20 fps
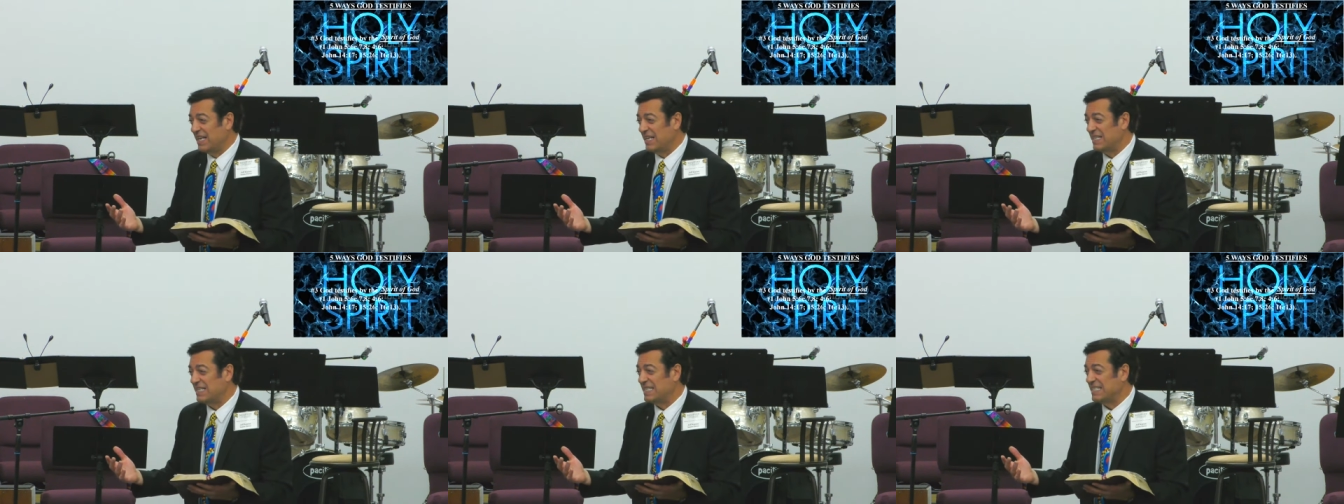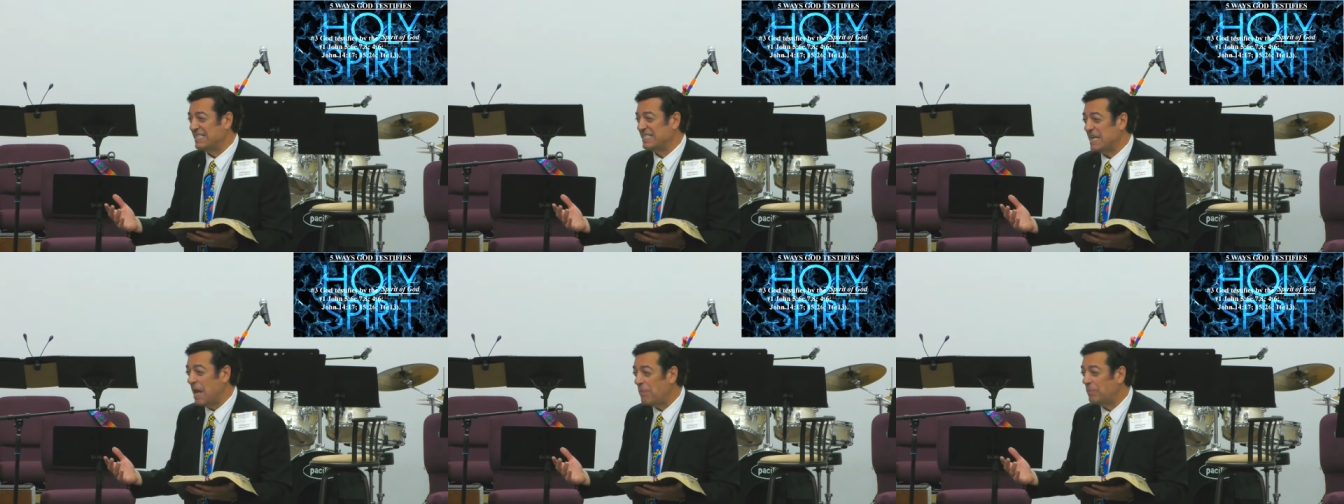
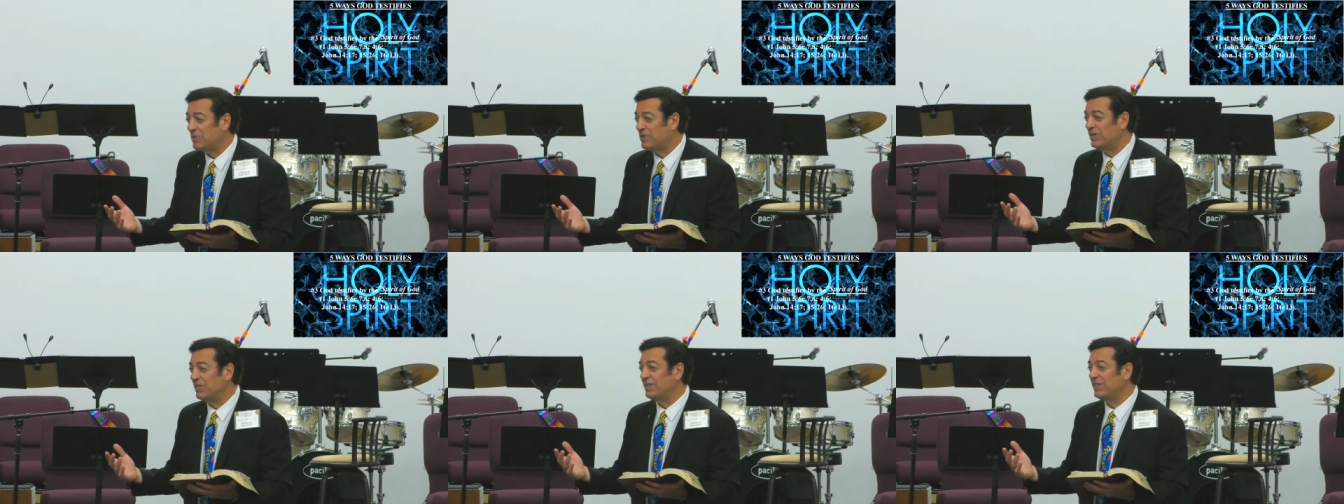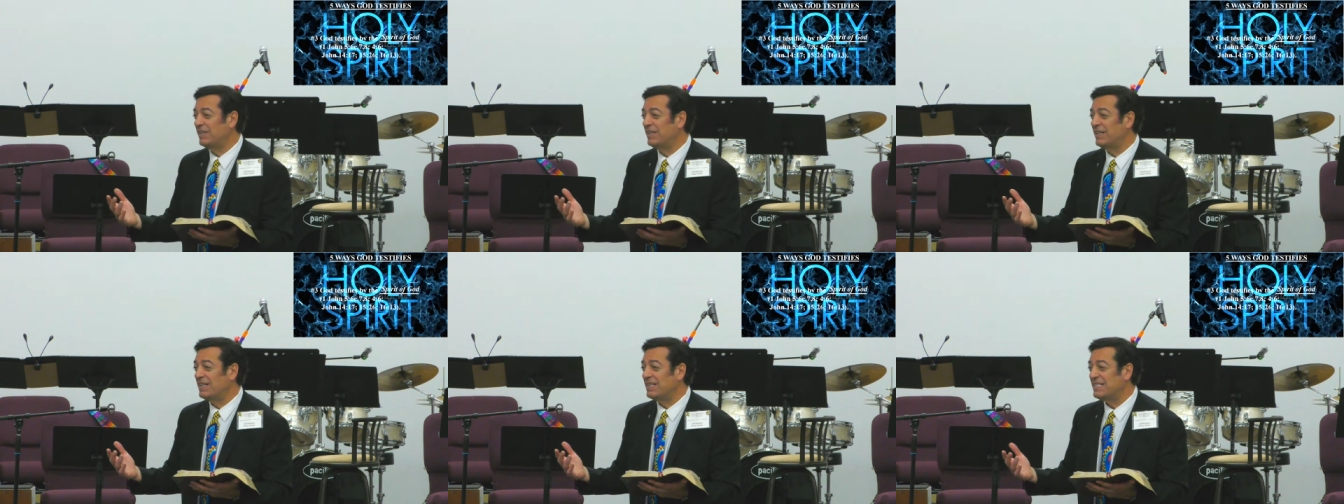
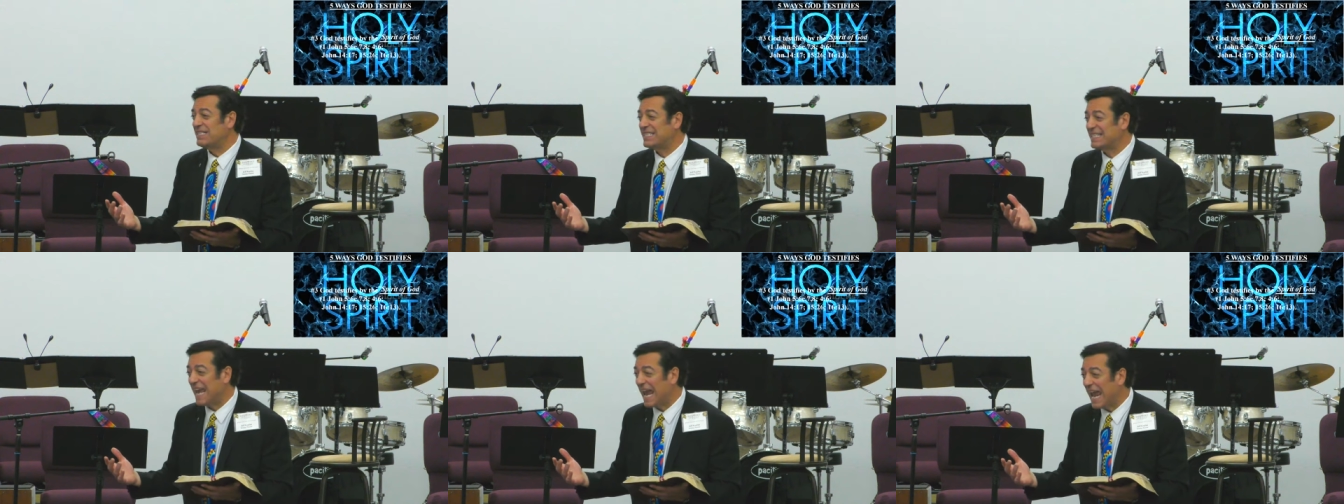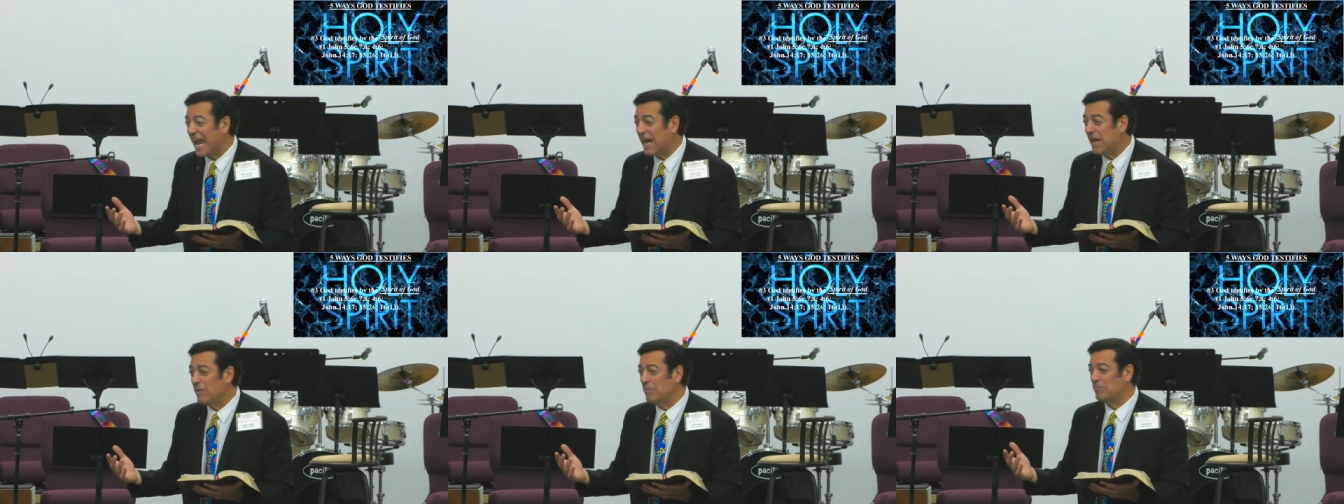deception,
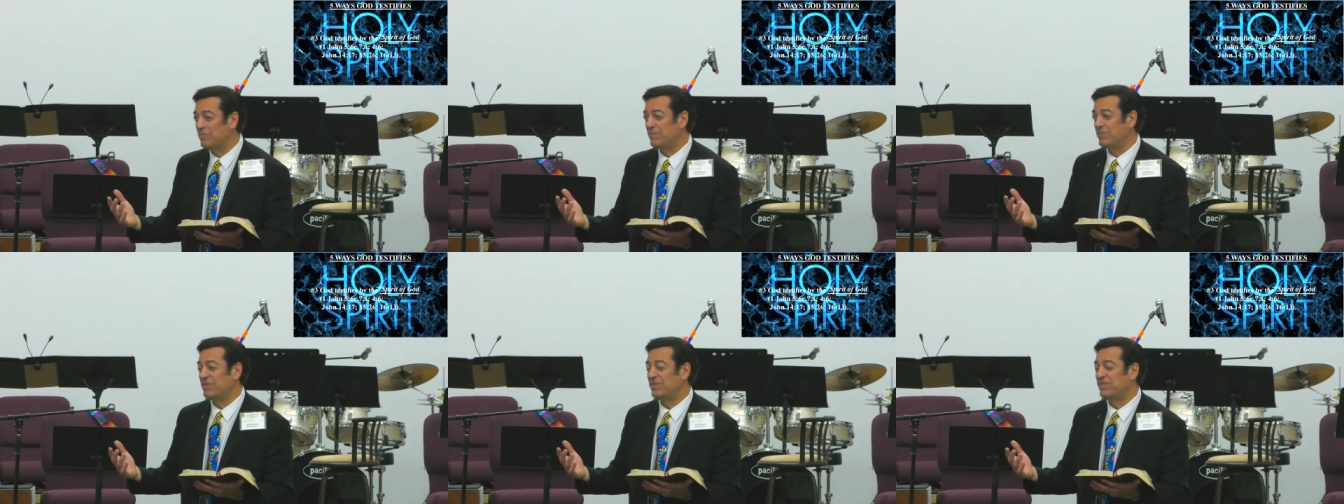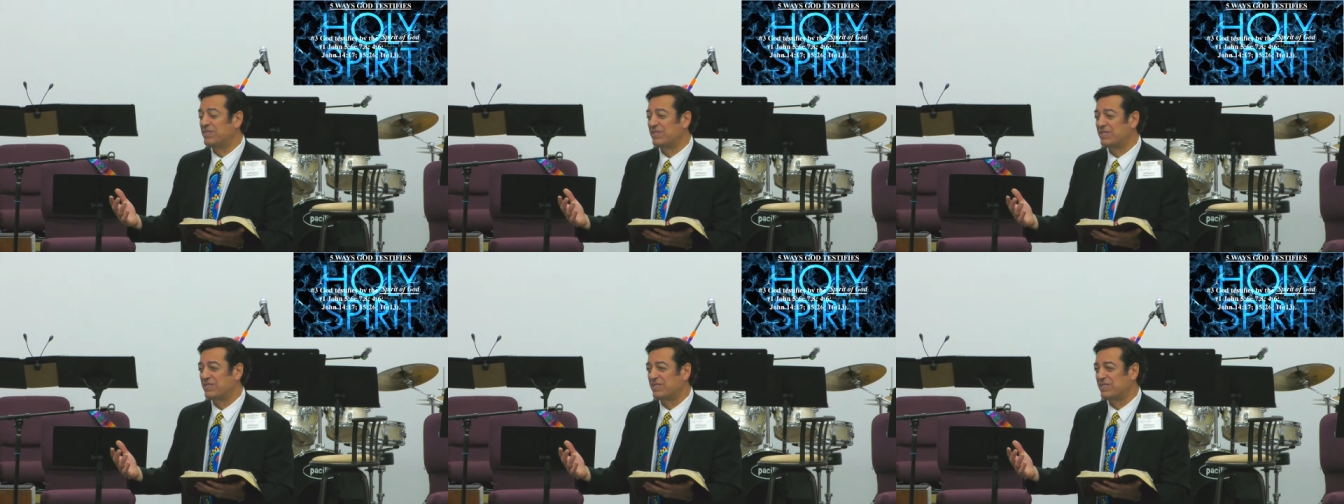
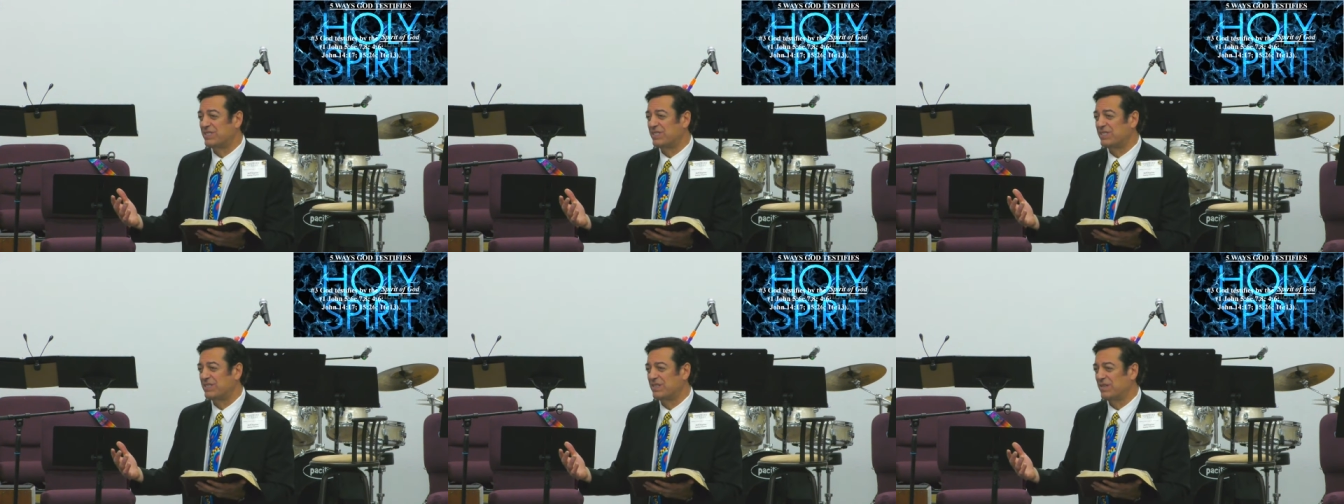scams,